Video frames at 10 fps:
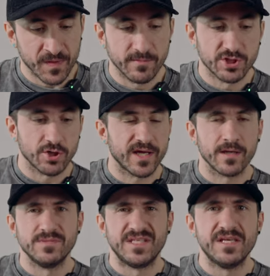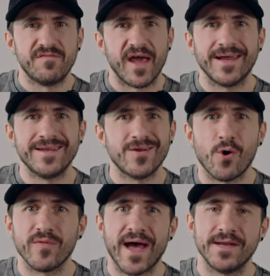Be sure to get them deveined and
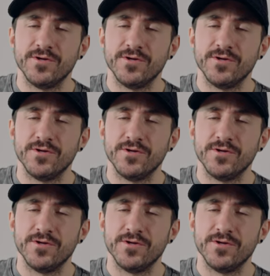all that.